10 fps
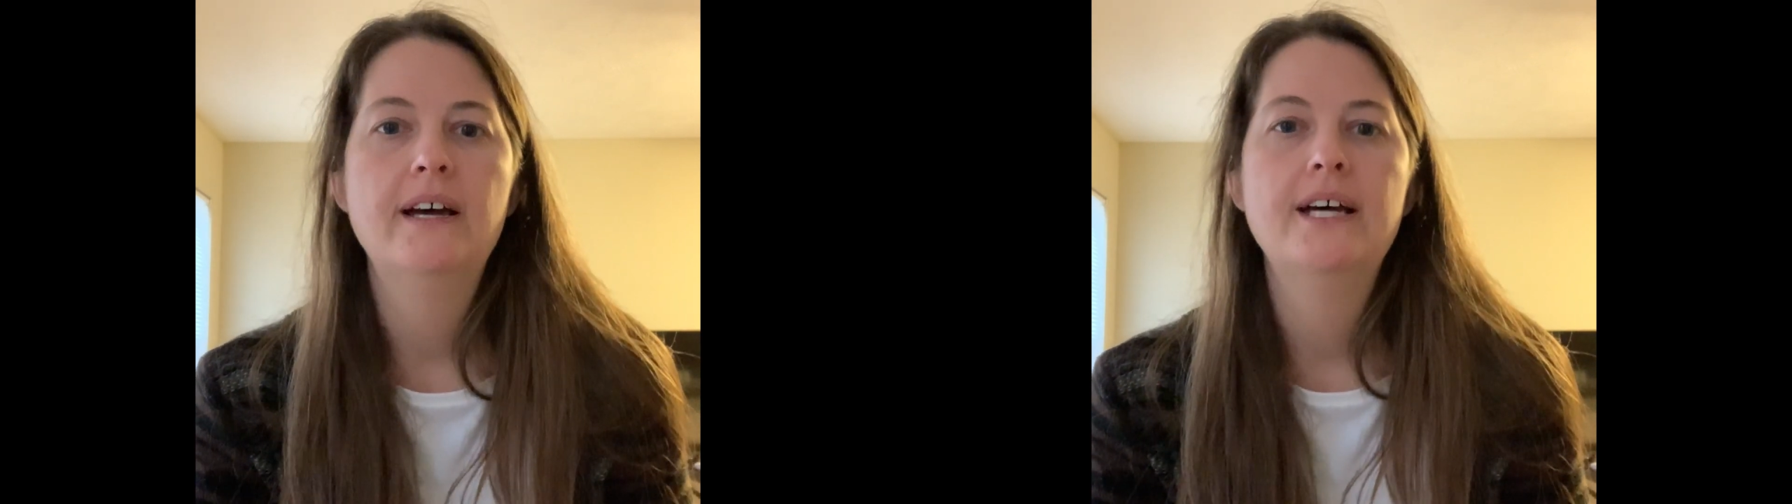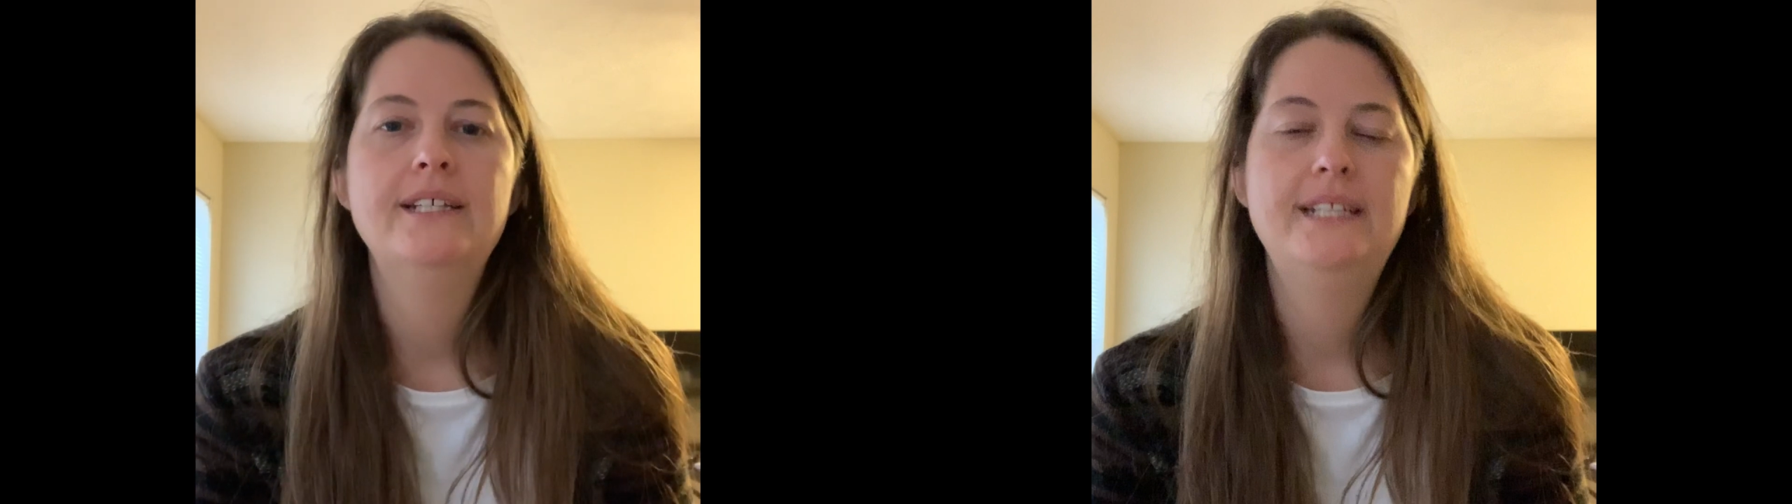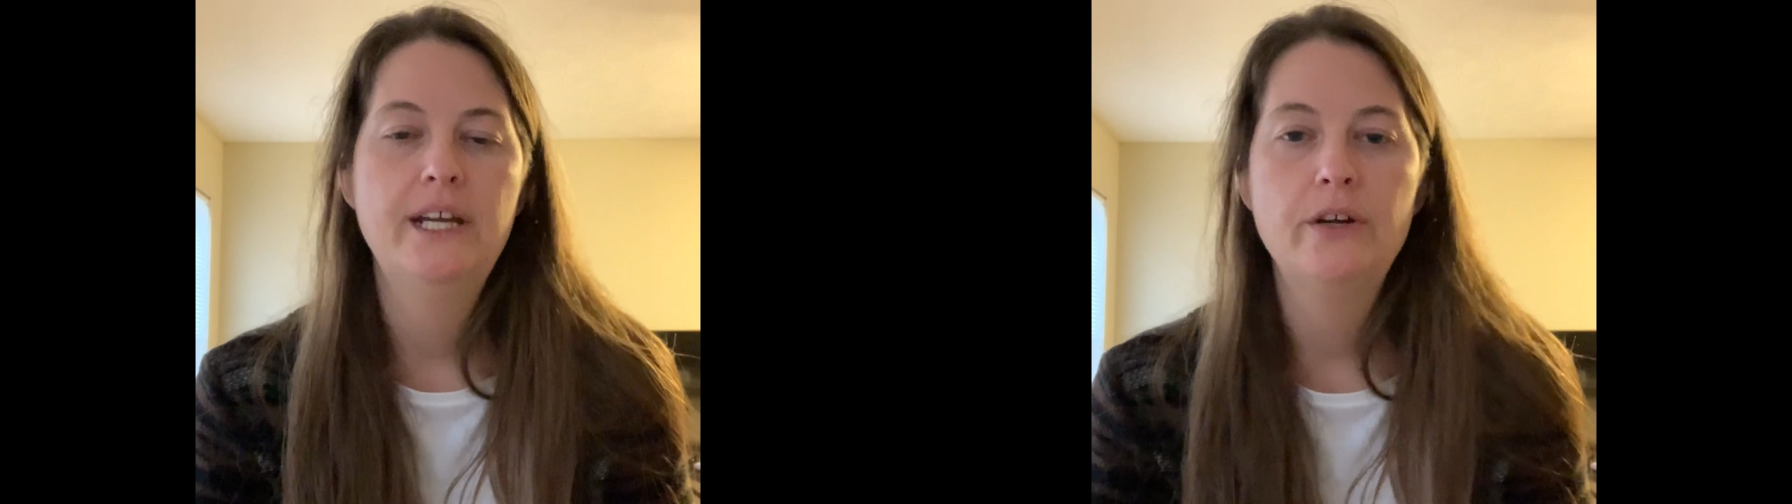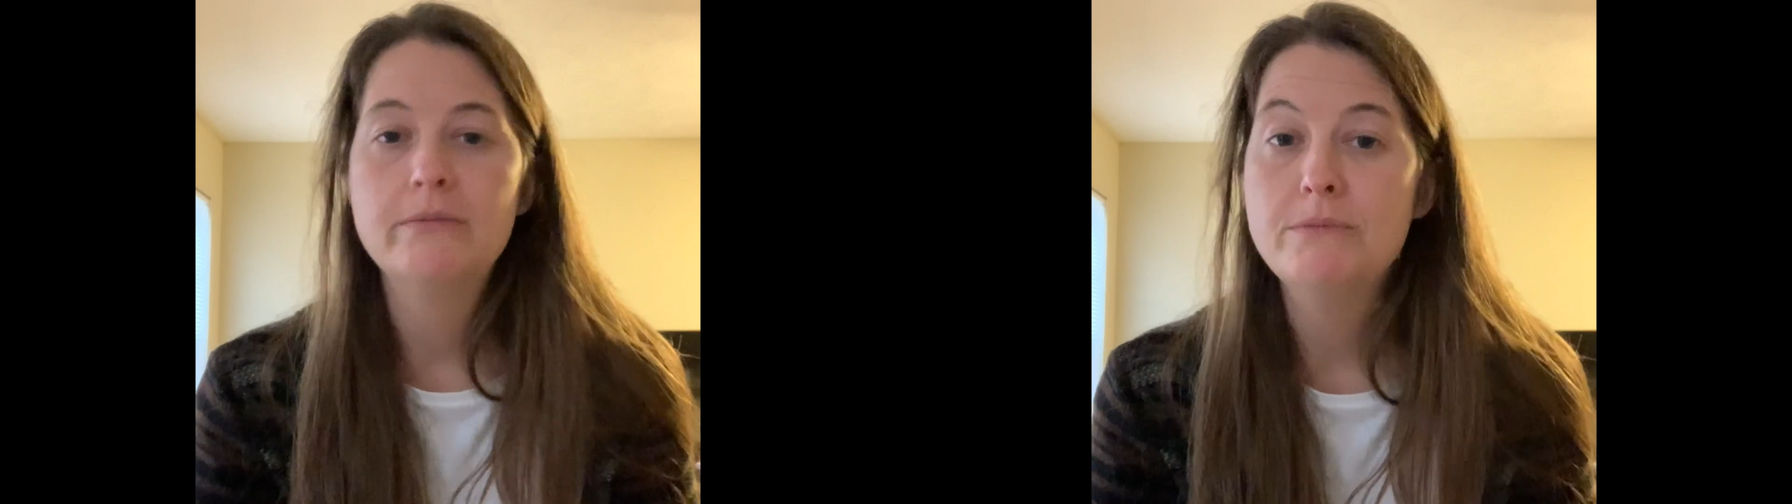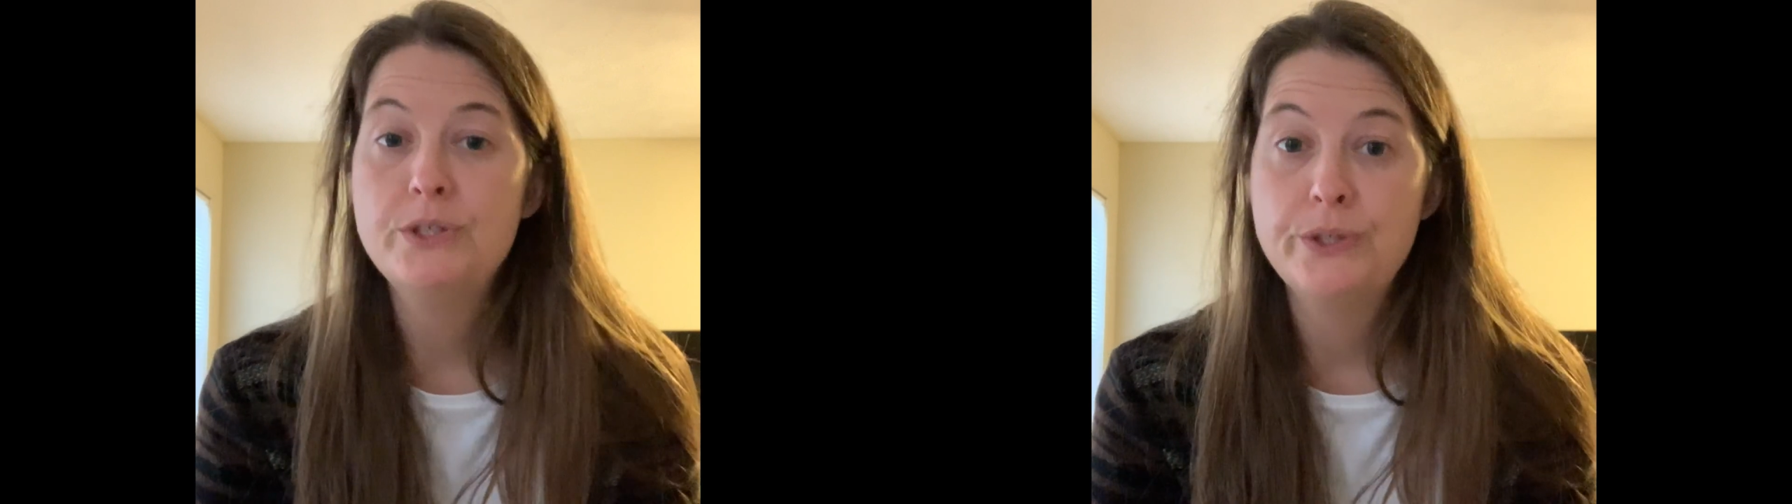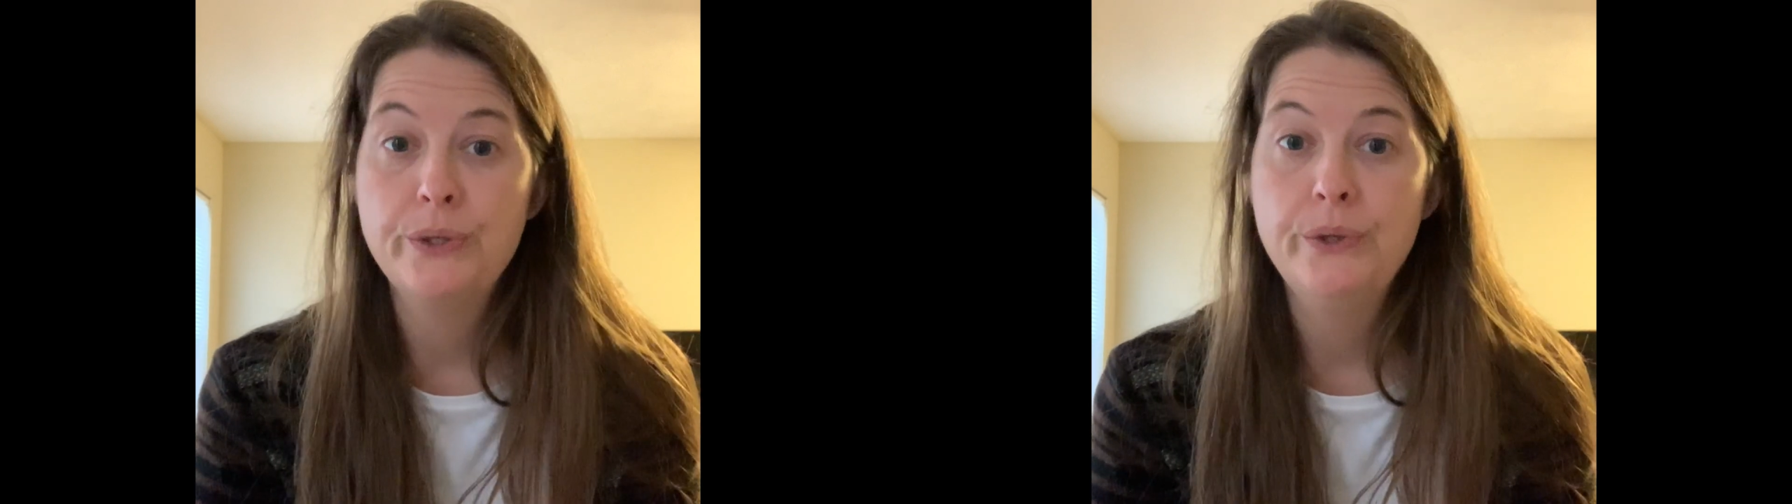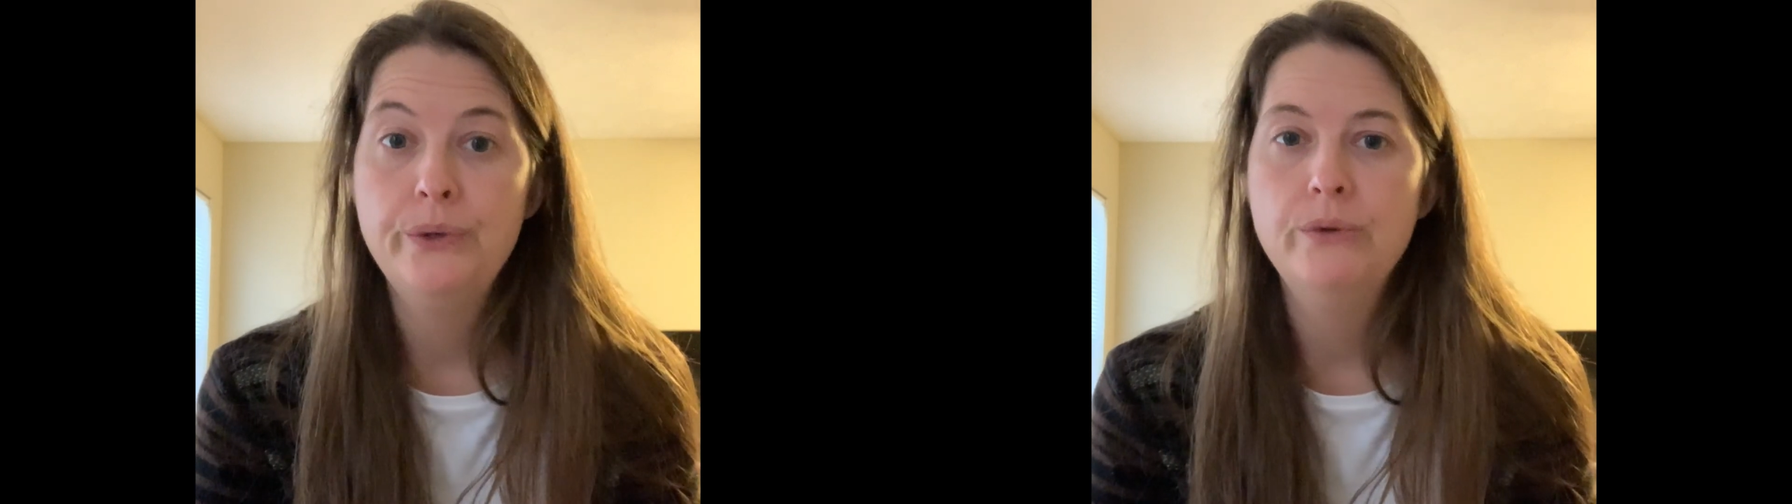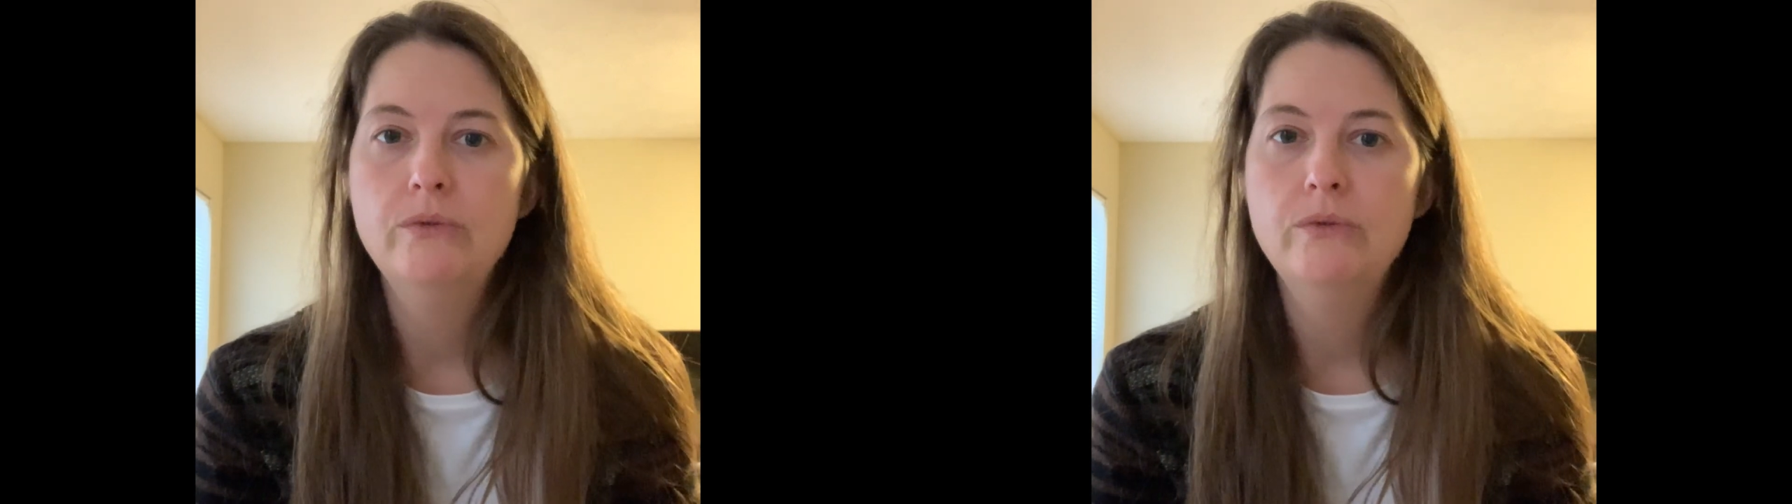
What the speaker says: a tiramisu